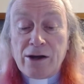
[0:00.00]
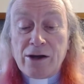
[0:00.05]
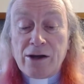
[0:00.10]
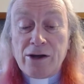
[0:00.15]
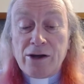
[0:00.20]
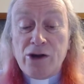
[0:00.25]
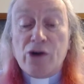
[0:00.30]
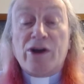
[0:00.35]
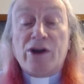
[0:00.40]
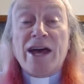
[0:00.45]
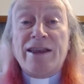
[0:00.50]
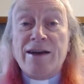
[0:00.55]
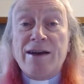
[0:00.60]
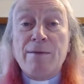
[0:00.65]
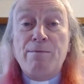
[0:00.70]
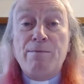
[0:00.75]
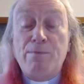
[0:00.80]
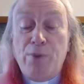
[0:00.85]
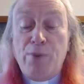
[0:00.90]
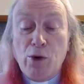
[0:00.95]
You're getting
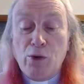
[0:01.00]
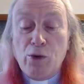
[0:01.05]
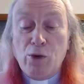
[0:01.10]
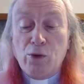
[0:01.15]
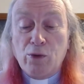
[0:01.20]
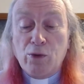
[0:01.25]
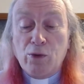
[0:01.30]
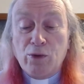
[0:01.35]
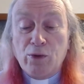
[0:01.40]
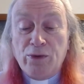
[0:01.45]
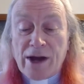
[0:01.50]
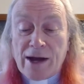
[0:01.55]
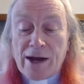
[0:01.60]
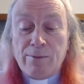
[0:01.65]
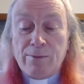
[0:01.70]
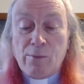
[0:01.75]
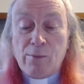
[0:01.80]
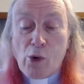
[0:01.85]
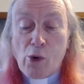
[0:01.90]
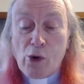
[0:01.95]
pulled in
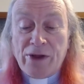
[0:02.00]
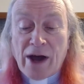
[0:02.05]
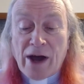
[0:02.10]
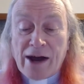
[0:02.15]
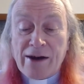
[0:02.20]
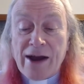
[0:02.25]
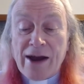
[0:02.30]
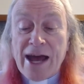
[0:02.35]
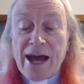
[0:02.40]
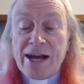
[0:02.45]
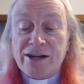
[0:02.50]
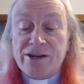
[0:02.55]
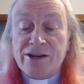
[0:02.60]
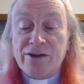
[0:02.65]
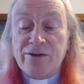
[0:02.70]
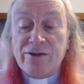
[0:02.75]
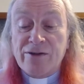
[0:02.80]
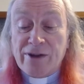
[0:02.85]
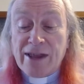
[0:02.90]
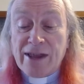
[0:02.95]
more
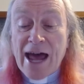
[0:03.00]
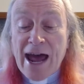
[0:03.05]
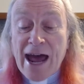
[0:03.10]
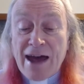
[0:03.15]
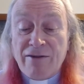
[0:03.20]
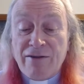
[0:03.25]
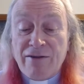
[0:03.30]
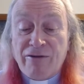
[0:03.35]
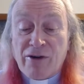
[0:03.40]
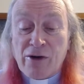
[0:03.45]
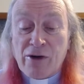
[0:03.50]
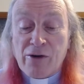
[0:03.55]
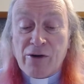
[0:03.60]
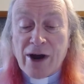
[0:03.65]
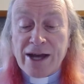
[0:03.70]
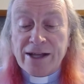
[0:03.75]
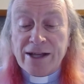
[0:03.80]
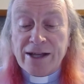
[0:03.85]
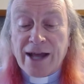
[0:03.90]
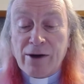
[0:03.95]
directions than ever
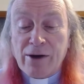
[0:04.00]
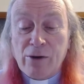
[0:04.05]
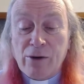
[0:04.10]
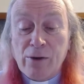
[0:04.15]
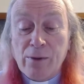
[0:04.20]
right now.